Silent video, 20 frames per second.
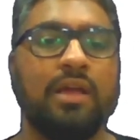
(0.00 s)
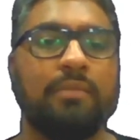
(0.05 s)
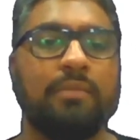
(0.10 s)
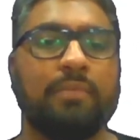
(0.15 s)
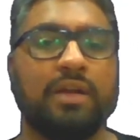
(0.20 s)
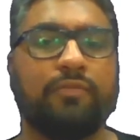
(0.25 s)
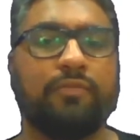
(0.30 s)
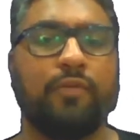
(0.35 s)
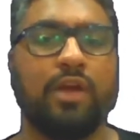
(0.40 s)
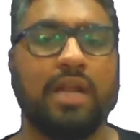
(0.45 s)

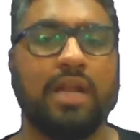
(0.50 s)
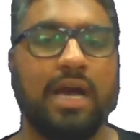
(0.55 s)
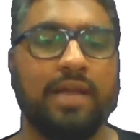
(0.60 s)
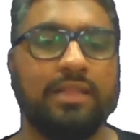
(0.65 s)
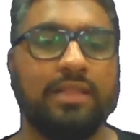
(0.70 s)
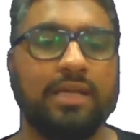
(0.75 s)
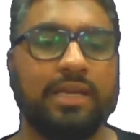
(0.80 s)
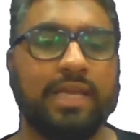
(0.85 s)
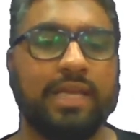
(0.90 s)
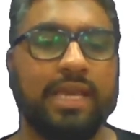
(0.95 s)
But for
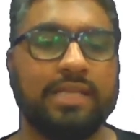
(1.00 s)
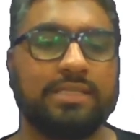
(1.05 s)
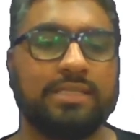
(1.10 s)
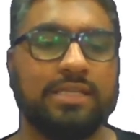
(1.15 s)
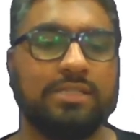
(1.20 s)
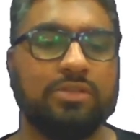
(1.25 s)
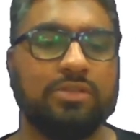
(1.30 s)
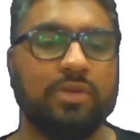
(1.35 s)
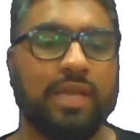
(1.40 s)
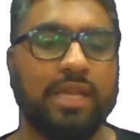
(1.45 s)
other
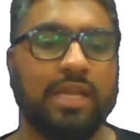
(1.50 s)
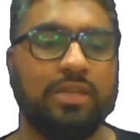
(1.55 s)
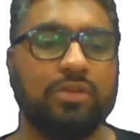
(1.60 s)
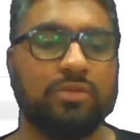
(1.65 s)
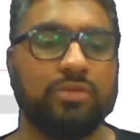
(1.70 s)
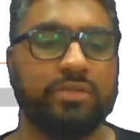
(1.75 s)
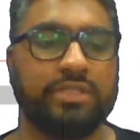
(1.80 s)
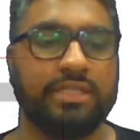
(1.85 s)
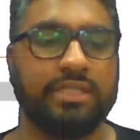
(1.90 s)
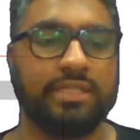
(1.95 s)
cases you can
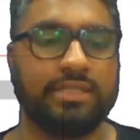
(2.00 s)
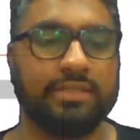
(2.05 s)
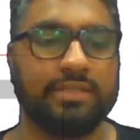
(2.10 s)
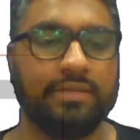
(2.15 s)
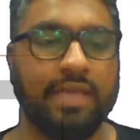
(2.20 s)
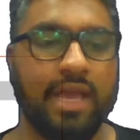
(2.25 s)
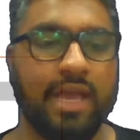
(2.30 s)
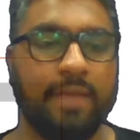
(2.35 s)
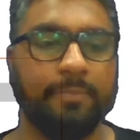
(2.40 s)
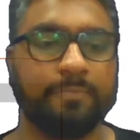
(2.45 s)
use this.
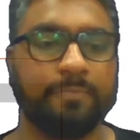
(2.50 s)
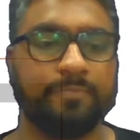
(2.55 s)
Yeah.